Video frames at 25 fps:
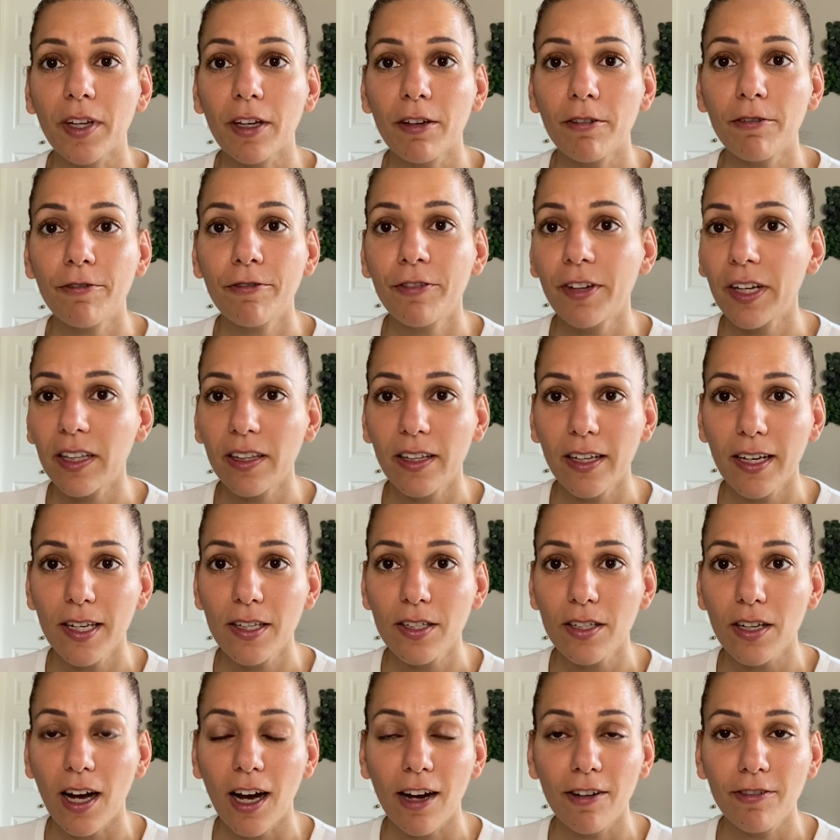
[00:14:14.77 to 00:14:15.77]

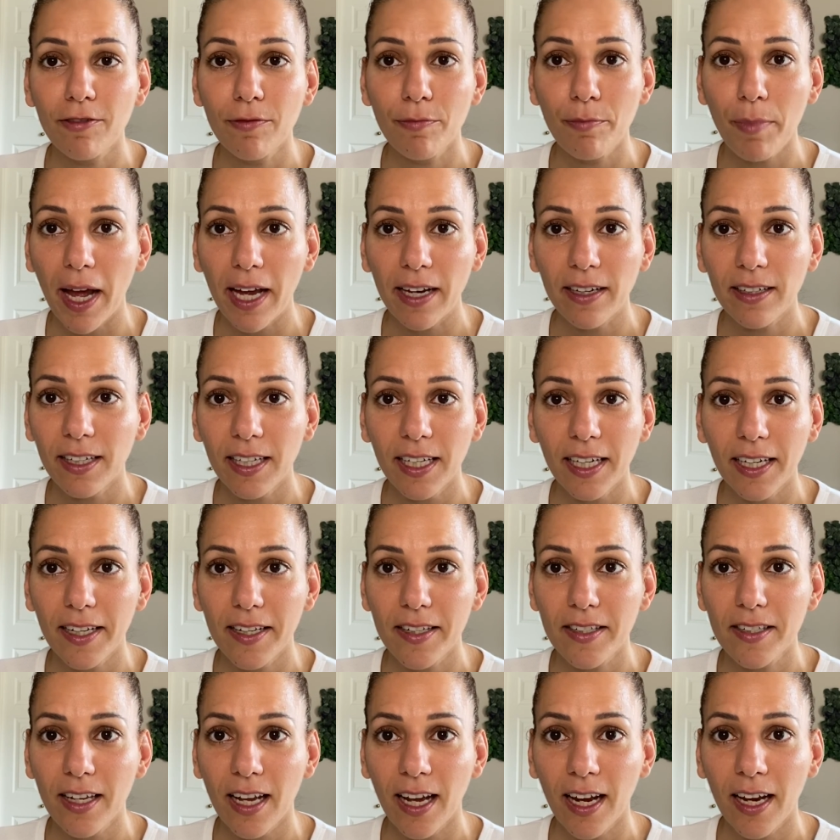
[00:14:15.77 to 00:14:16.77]
feelings of met
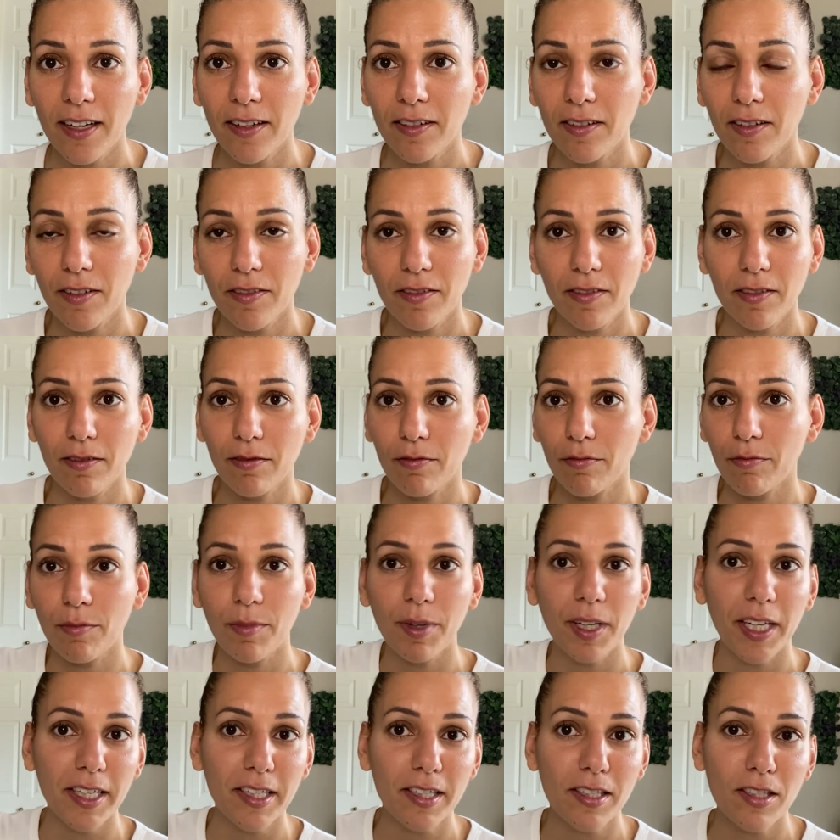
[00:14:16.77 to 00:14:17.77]
needs, and
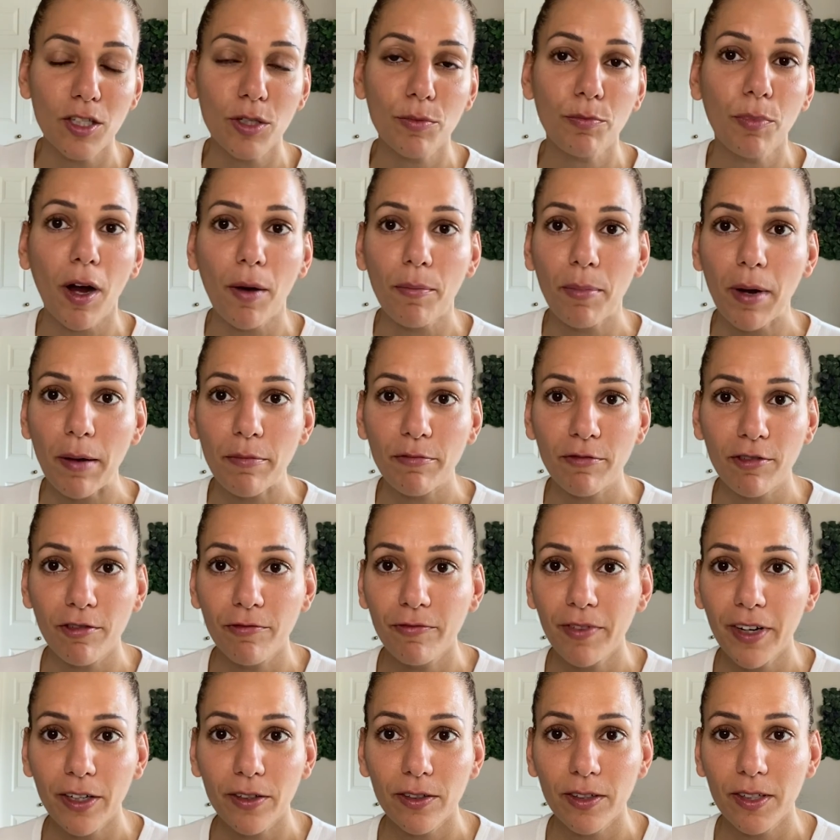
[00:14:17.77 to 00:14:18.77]
lists pop up from
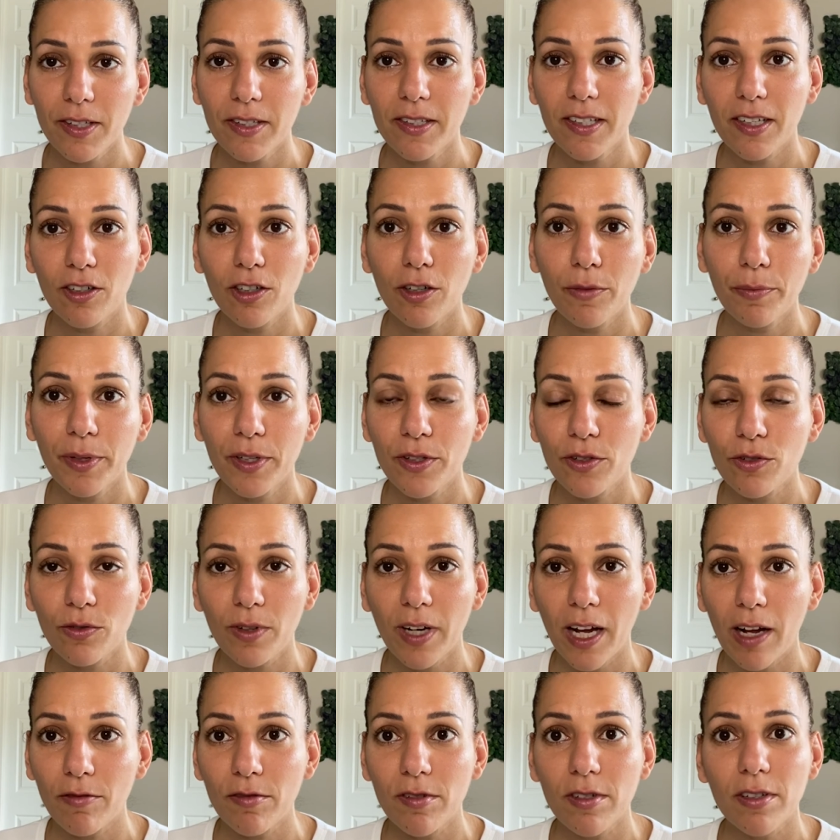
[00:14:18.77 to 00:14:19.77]
various therapists or
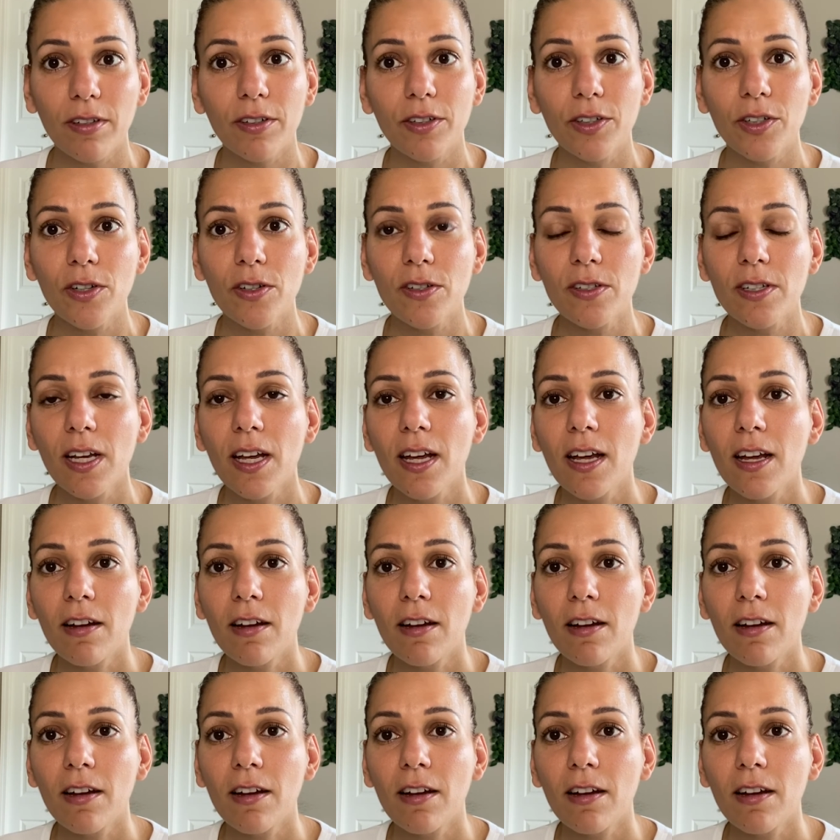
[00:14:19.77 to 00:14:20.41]
counselors,